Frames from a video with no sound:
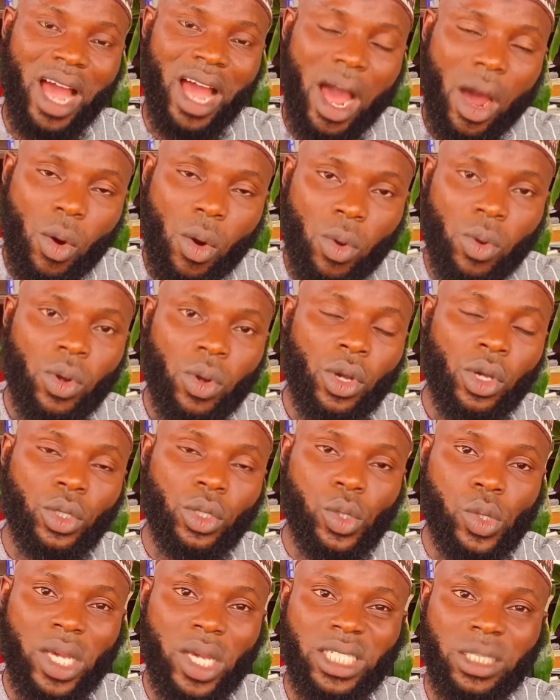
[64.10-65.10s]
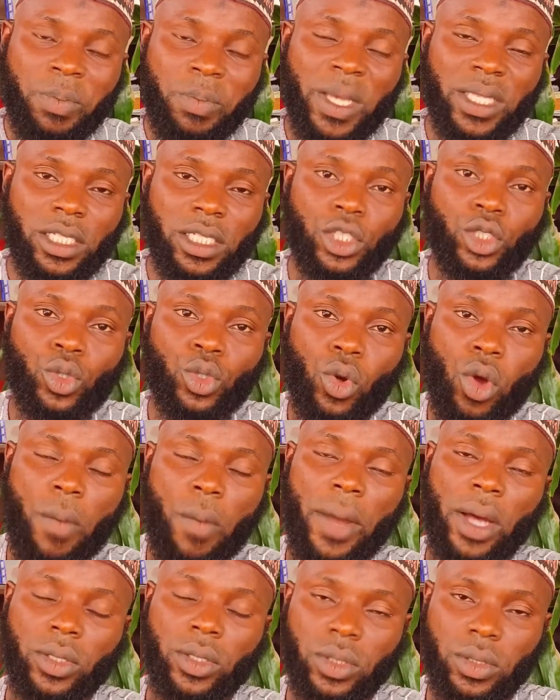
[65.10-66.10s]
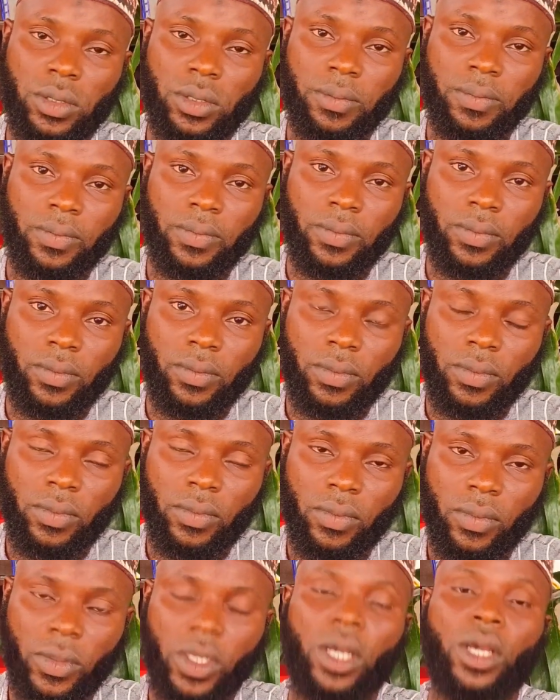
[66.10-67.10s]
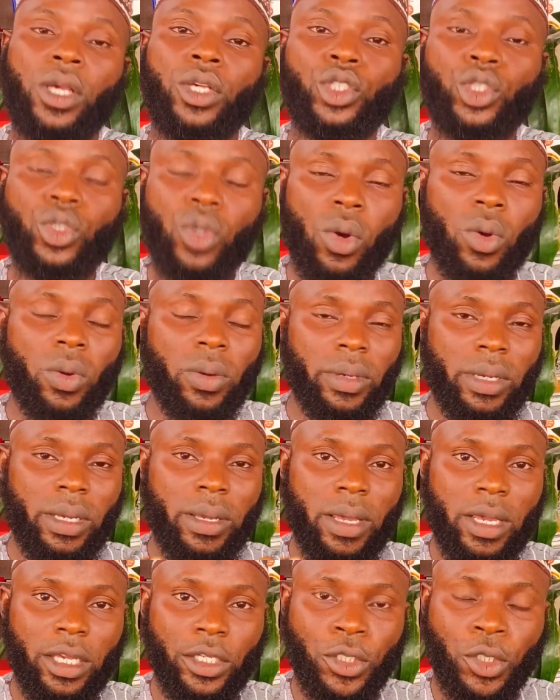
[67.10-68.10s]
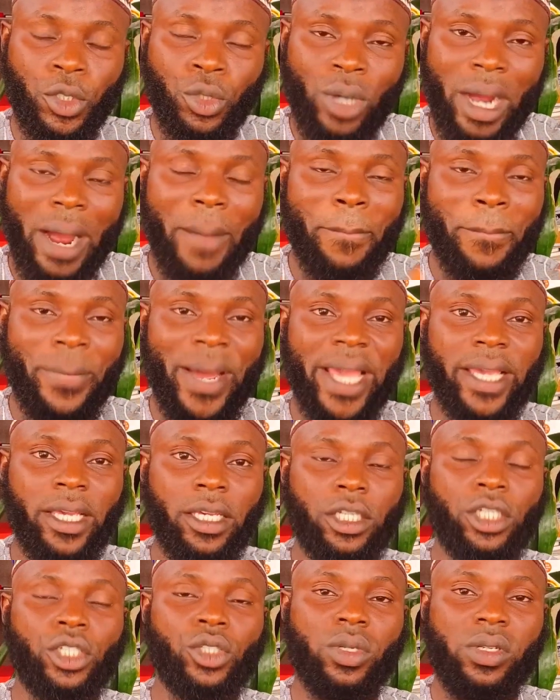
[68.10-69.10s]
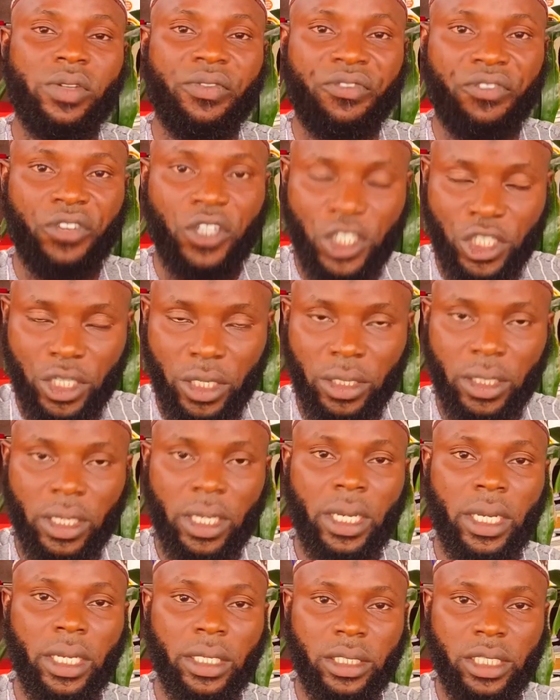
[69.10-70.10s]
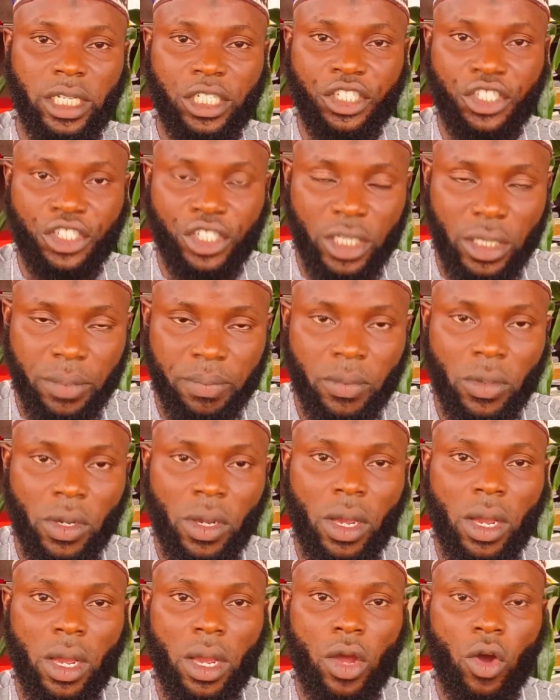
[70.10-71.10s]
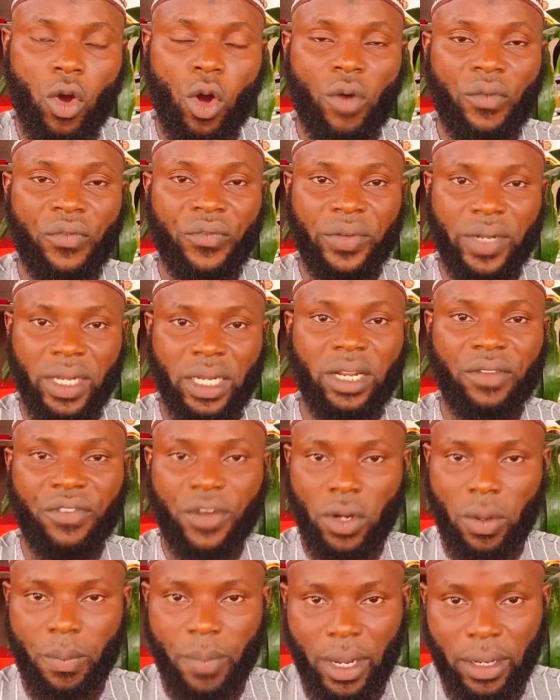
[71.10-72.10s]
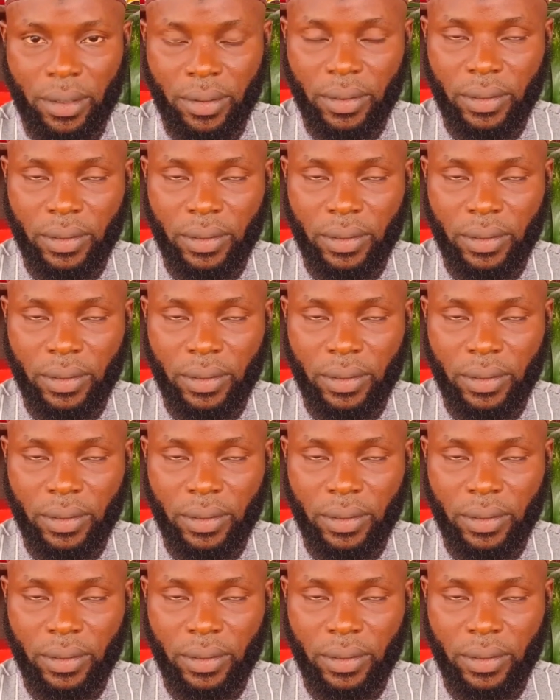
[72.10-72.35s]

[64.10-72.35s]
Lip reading: how you expect it to come out. So you are buying into the vision, the dream of the developer.